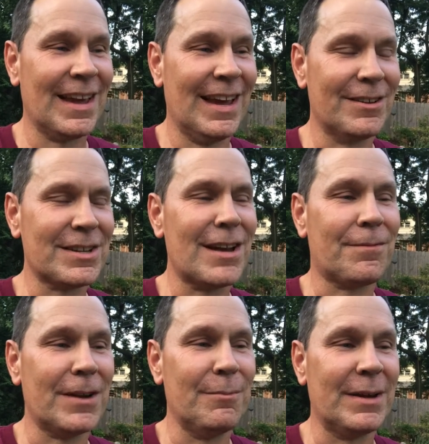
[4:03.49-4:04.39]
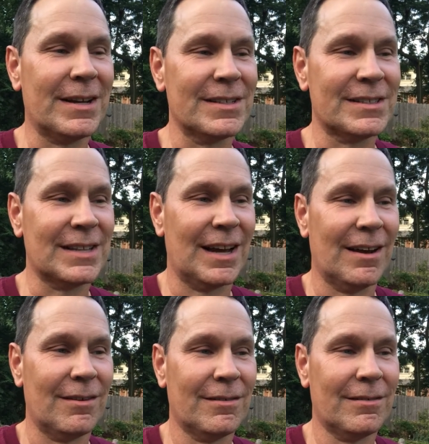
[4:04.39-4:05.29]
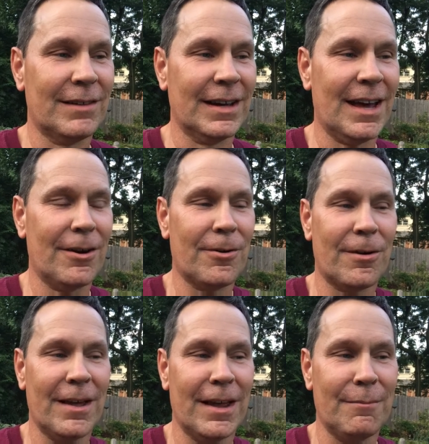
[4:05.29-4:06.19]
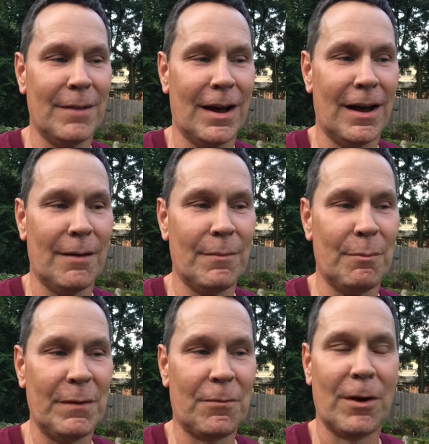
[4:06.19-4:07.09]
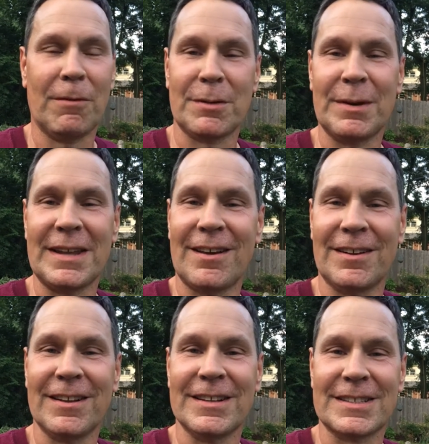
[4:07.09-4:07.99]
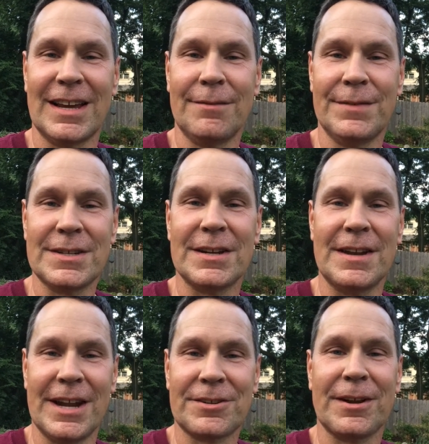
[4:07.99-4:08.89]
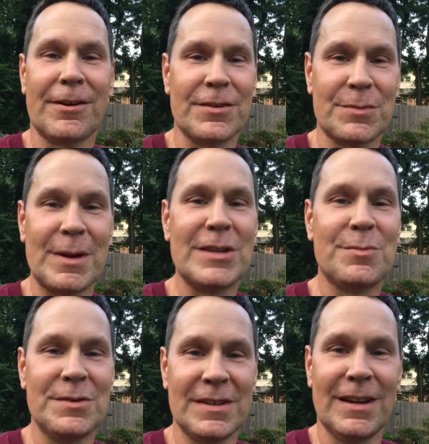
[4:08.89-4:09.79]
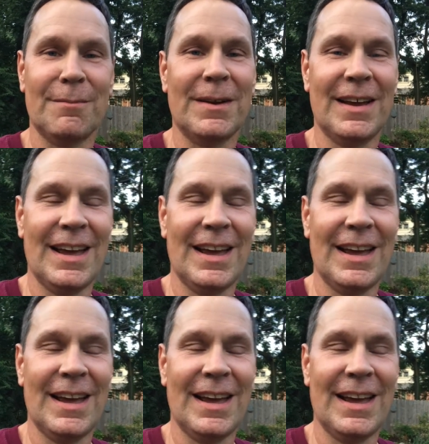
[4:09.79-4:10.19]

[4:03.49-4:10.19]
And it's kind of funny because when I got out of Notre Dame, but before I went to McDonnell Douglas, I visited the National Air and Space Museum.